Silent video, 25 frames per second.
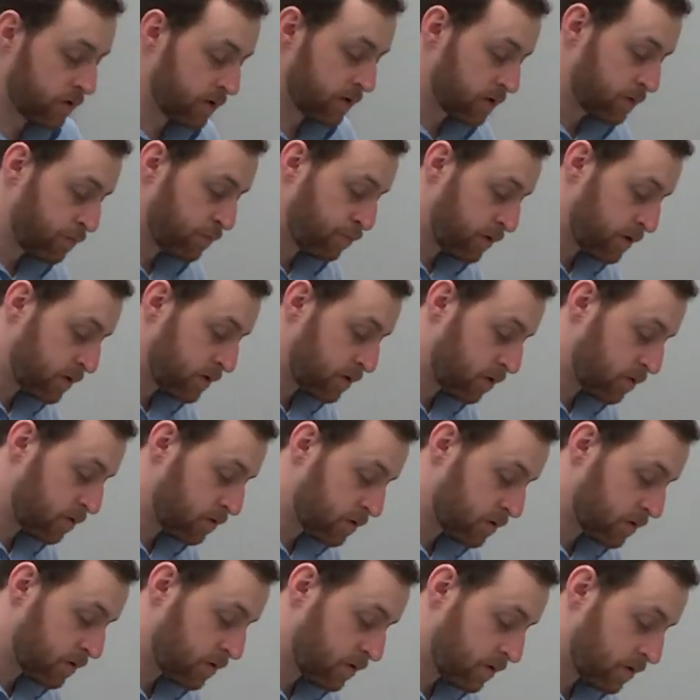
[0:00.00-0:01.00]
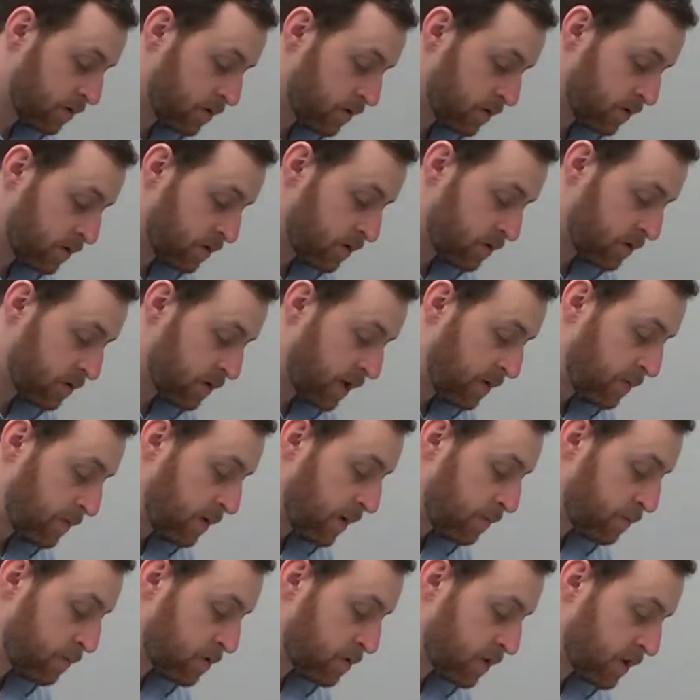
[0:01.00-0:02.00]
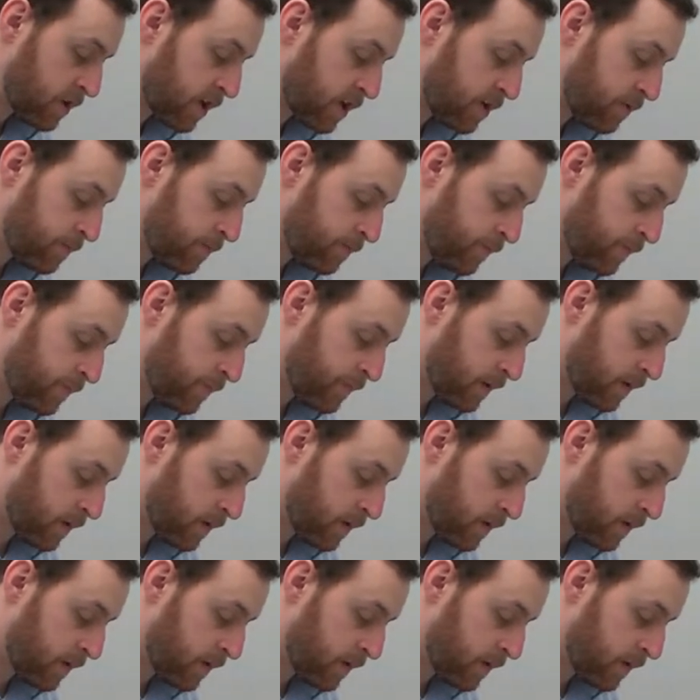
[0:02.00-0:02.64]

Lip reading: So I just press those same numbers again,